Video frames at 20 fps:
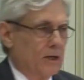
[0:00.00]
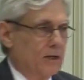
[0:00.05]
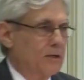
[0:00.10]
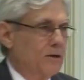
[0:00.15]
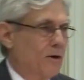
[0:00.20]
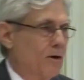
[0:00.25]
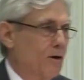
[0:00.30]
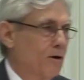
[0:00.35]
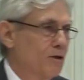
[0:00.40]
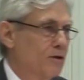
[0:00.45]

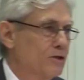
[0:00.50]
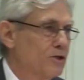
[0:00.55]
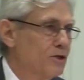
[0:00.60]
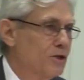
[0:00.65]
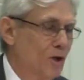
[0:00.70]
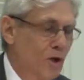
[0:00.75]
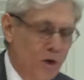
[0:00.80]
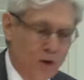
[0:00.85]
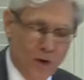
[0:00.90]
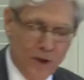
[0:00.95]
eternal
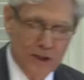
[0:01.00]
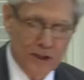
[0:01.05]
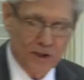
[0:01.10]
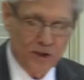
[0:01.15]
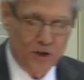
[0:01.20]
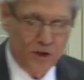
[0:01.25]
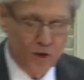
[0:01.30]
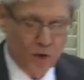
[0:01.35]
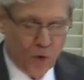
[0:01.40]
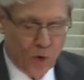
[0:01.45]
soul
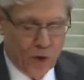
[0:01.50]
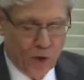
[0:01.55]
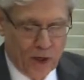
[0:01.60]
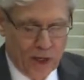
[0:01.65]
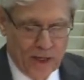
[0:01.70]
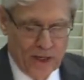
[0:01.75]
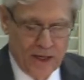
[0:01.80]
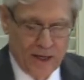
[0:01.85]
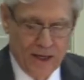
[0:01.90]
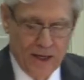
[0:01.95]
is
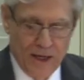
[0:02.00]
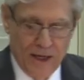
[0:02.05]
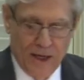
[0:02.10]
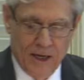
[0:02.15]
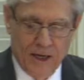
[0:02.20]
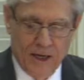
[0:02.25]
joined,